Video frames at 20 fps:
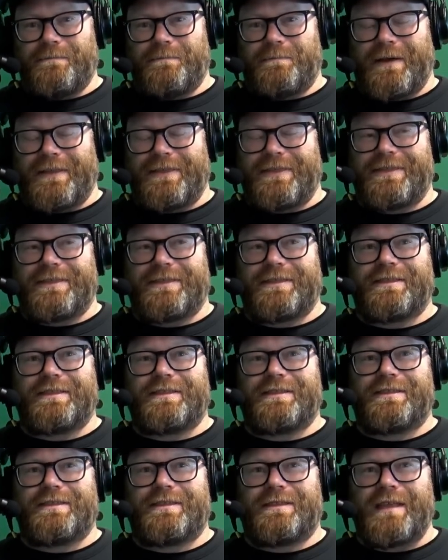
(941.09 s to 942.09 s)
But
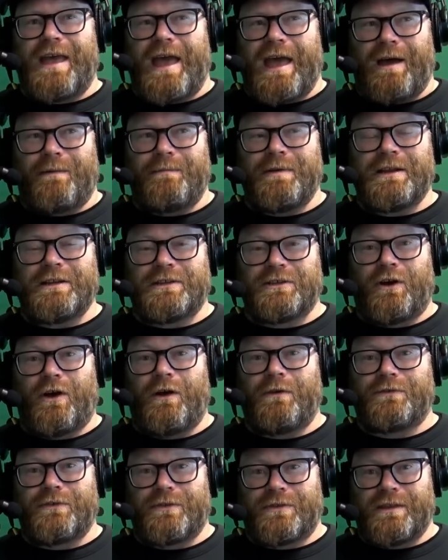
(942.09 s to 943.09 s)
how many
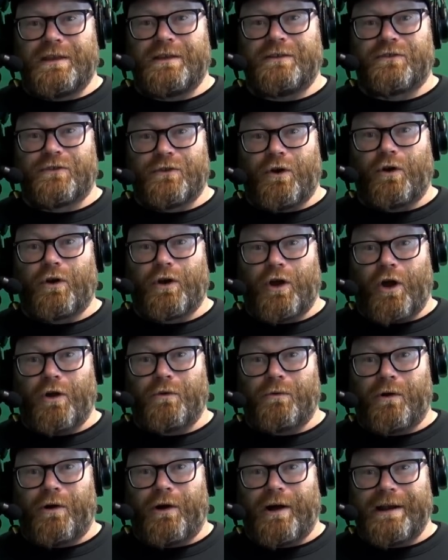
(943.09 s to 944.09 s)
times do things not go
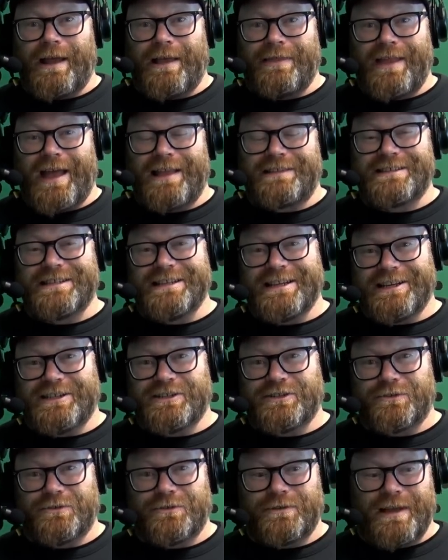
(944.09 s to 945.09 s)
right? And that's an
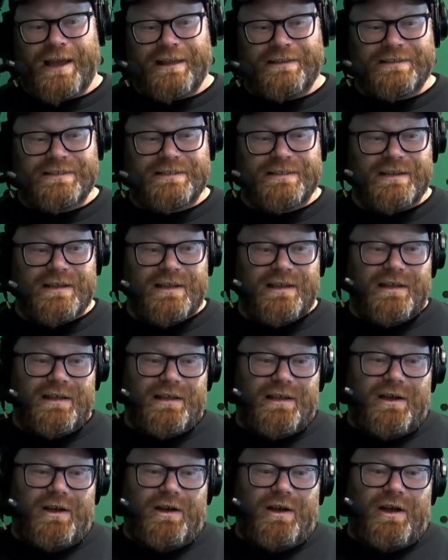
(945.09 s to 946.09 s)
issue. That's
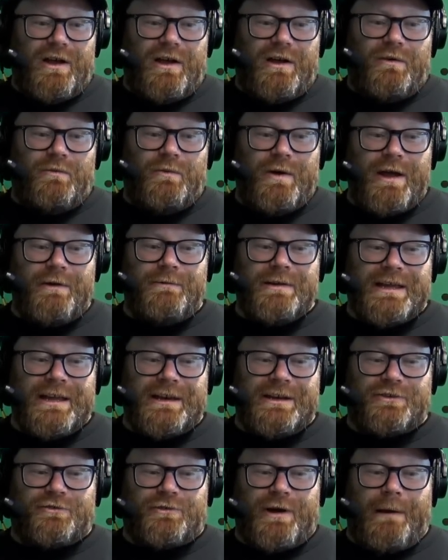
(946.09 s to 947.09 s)
where we get
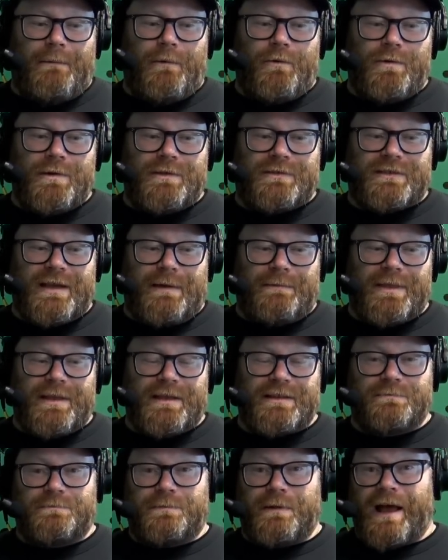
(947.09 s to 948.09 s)
in trouble with some of
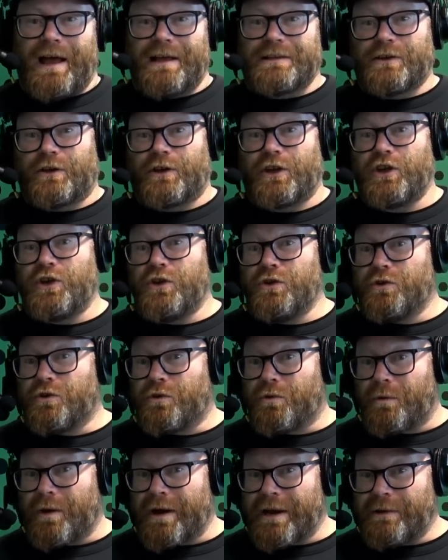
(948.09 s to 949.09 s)
these players, like a Hugh
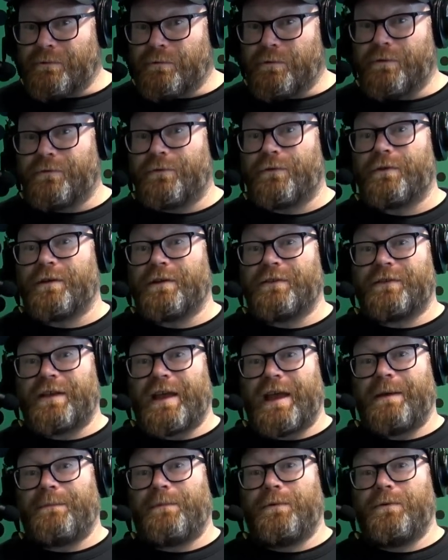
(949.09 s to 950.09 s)
Greenwood, for
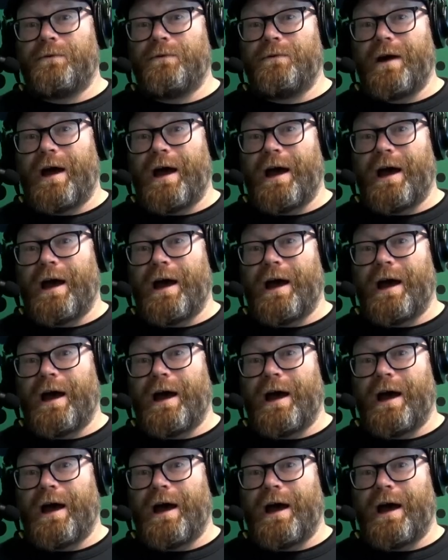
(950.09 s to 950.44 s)
example.